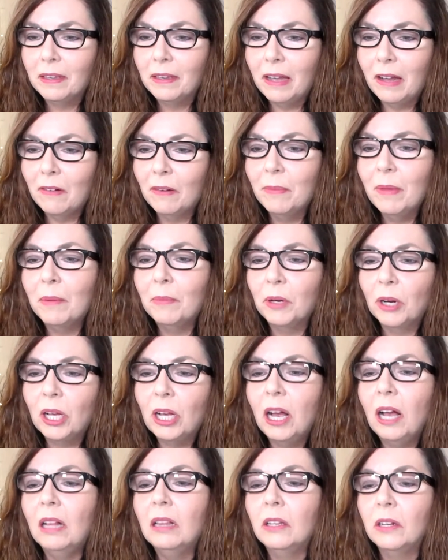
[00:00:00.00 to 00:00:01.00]
I remember
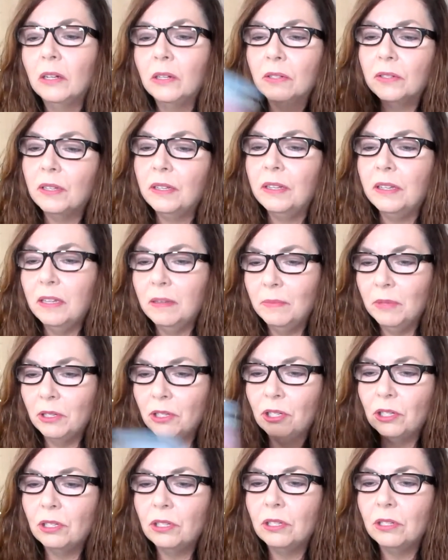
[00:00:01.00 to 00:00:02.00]
colors and
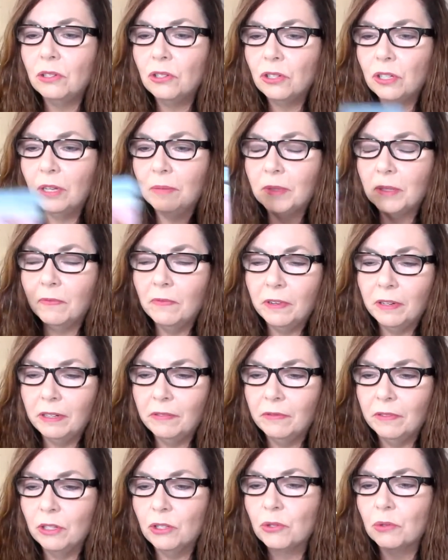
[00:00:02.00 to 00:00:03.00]
images and shapes. I'm
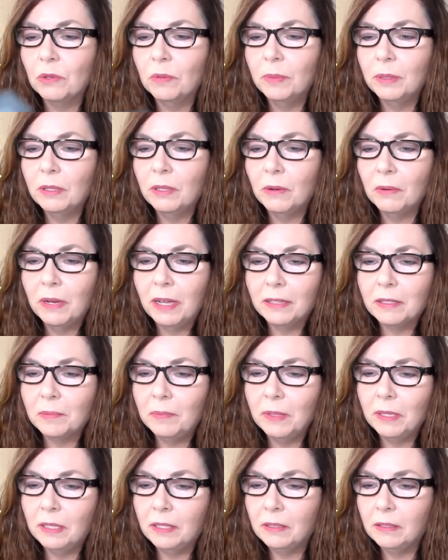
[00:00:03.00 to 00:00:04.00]
very visual, but don't ask
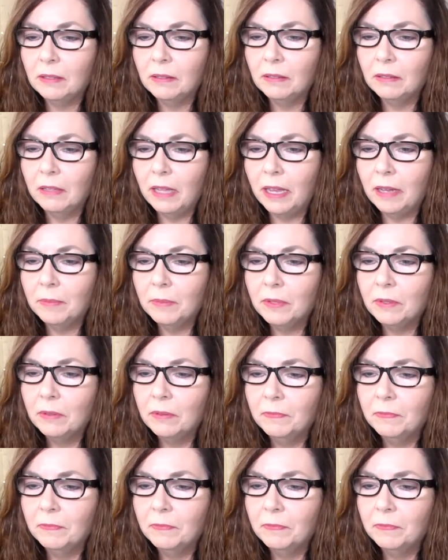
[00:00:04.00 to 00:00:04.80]
me names.